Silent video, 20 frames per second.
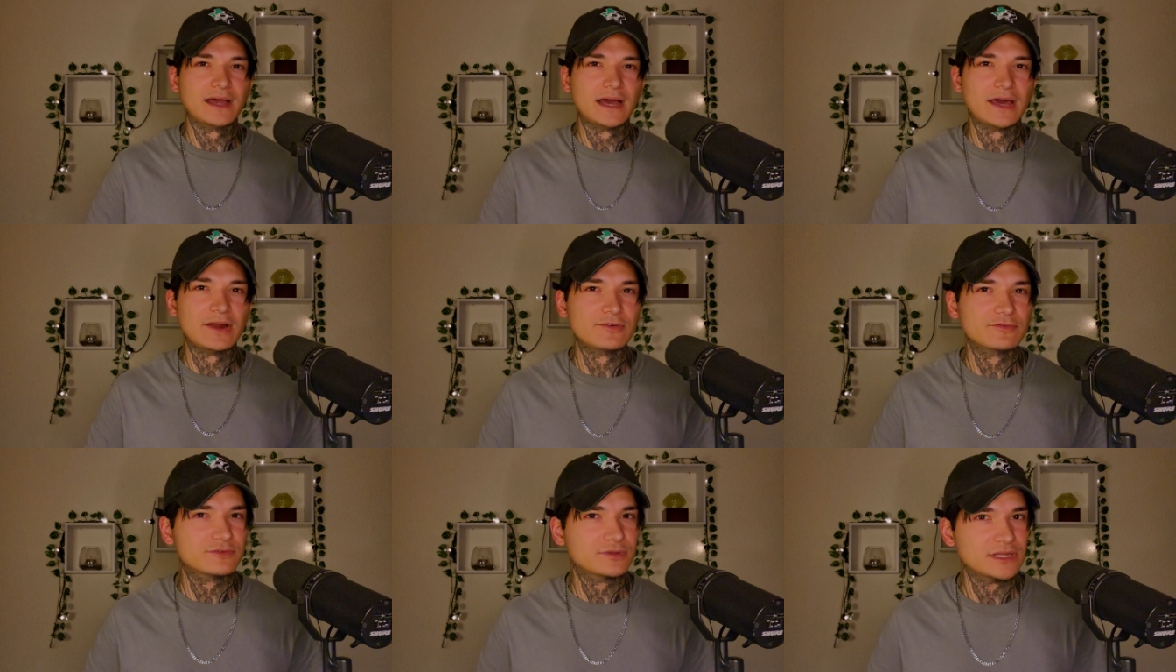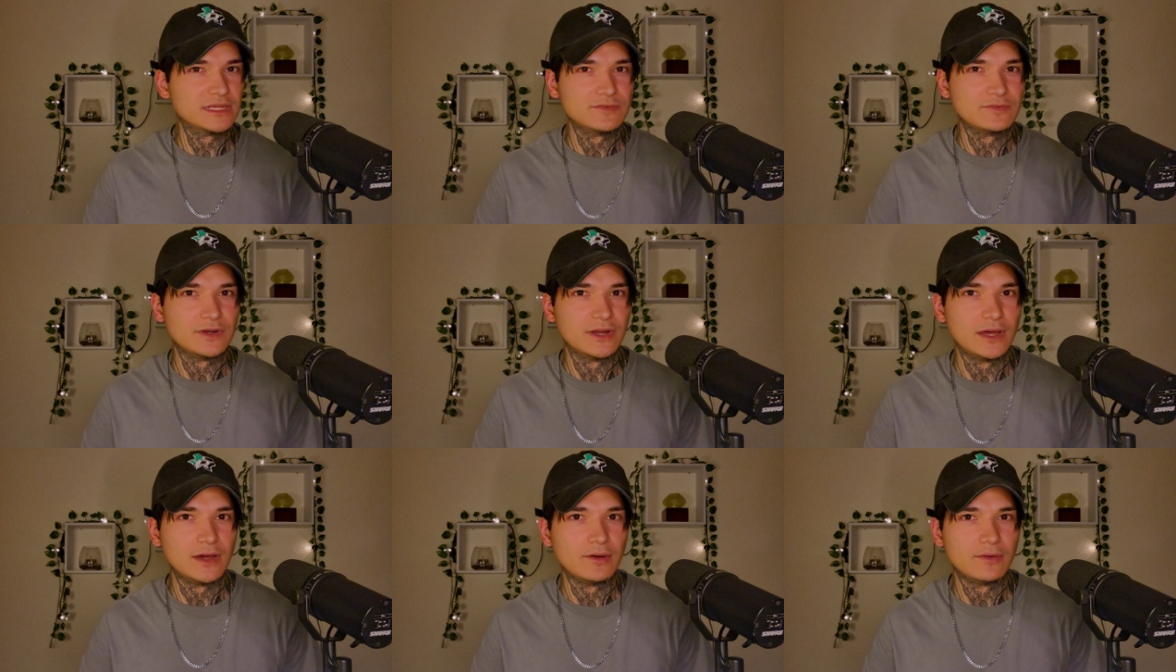I don't really
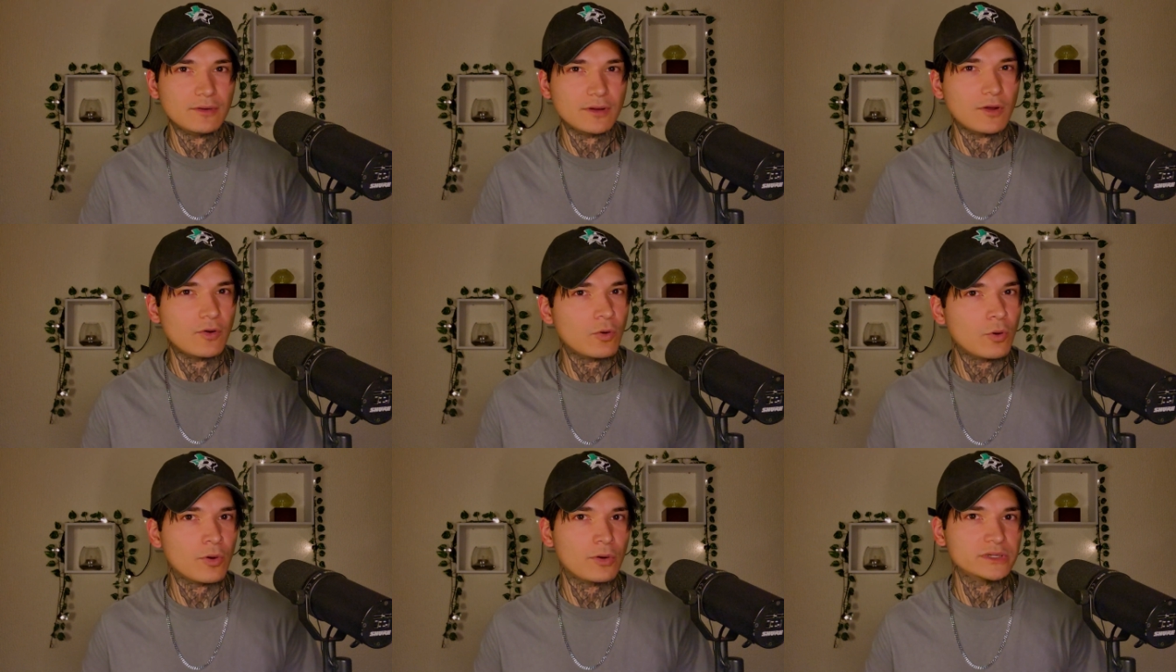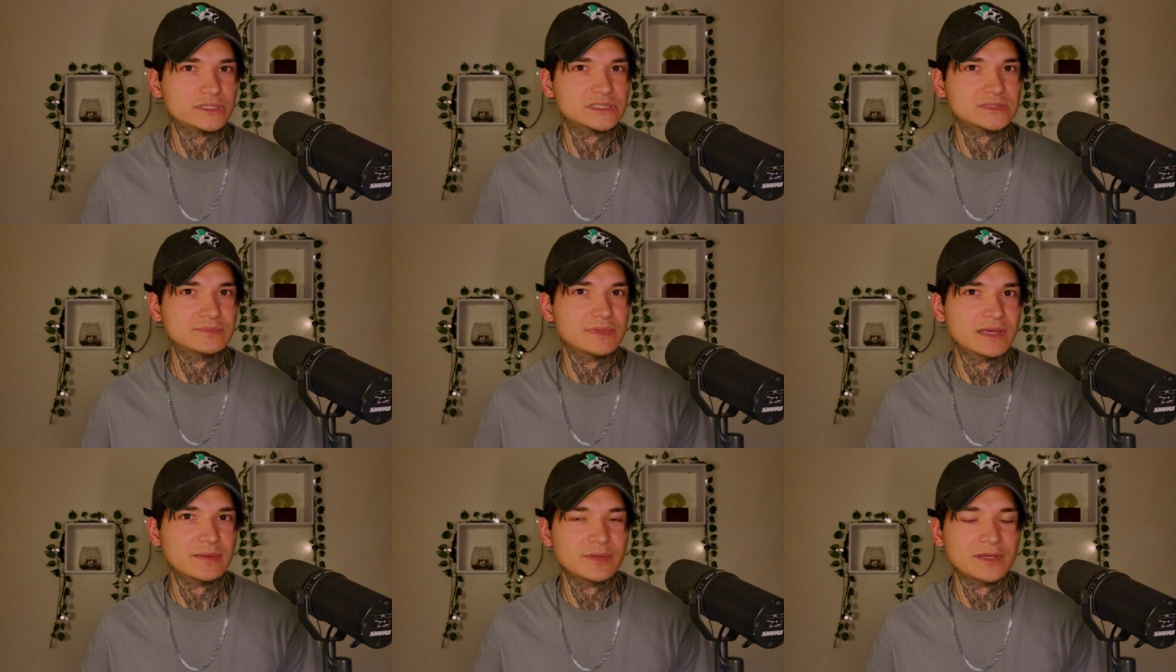even know. A
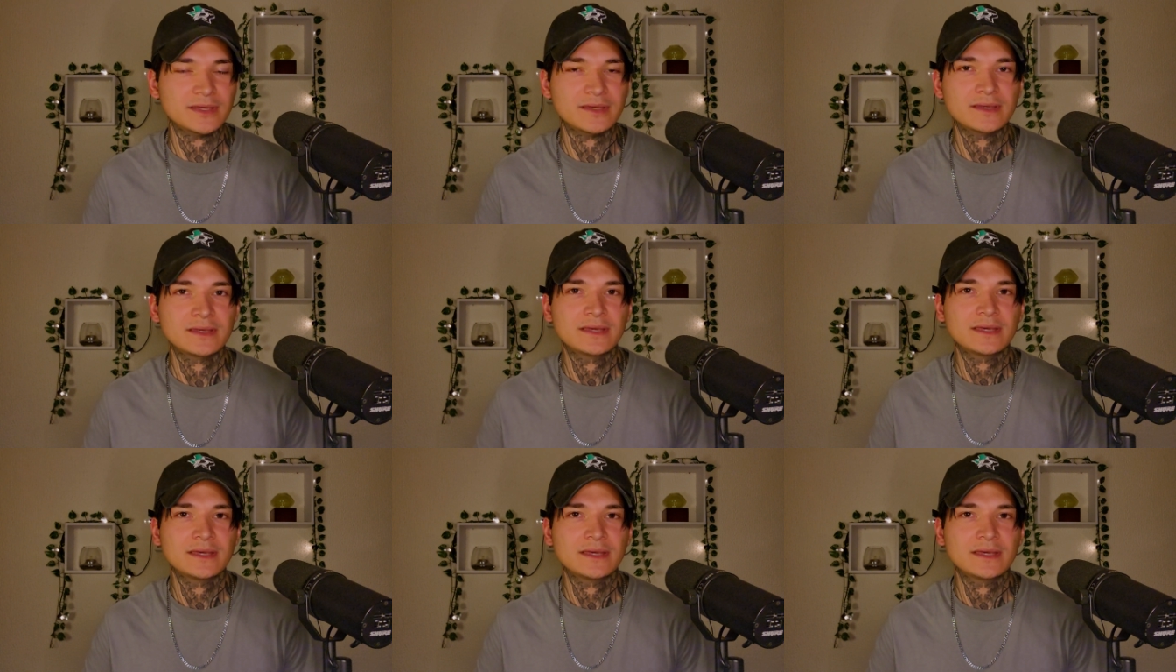horse maybe.